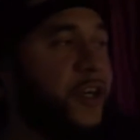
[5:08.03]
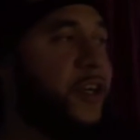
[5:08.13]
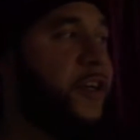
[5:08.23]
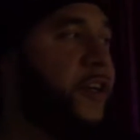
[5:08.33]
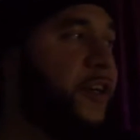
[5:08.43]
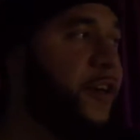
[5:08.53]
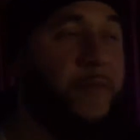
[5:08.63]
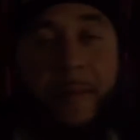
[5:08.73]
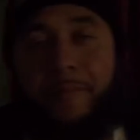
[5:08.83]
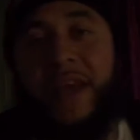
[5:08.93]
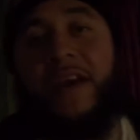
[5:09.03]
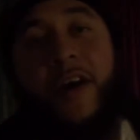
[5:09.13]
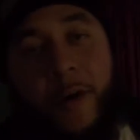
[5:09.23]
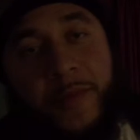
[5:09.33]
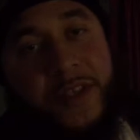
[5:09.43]
Uh, uh, my big
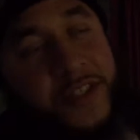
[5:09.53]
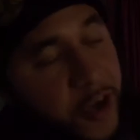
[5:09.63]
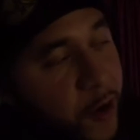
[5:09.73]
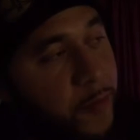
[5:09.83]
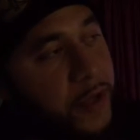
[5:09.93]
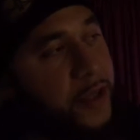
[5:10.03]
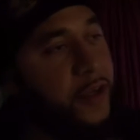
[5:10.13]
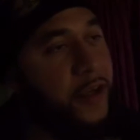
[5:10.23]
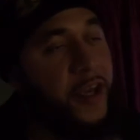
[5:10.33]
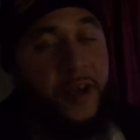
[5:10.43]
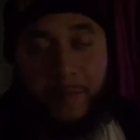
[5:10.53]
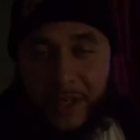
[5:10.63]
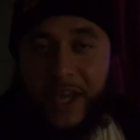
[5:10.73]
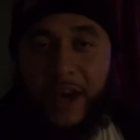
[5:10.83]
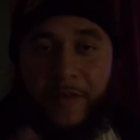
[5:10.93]
homies told me,
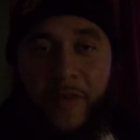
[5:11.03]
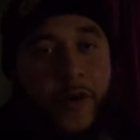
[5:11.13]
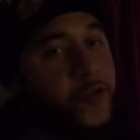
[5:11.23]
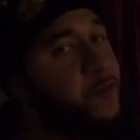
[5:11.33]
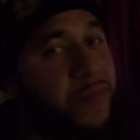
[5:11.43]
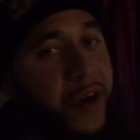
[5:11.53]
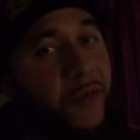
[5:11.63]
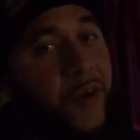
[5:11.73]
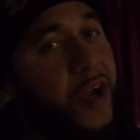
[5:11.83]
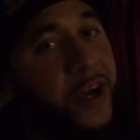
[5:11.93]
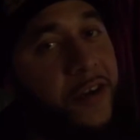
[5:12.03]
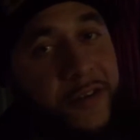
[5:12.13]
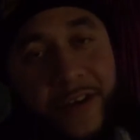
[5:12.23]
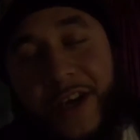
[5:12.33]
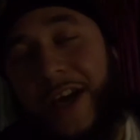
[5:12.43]
be careful who you bring around.
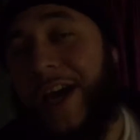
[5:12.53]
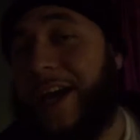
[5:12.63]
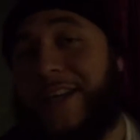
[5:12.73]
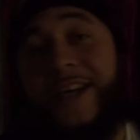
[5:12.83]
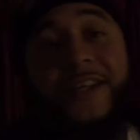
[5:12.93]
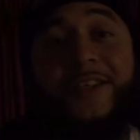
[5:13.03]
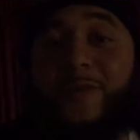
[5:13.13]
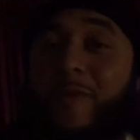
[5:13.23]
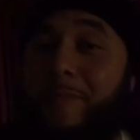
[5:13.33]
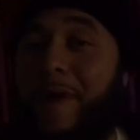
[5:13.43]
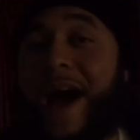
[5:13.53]
Ain't nothing to do with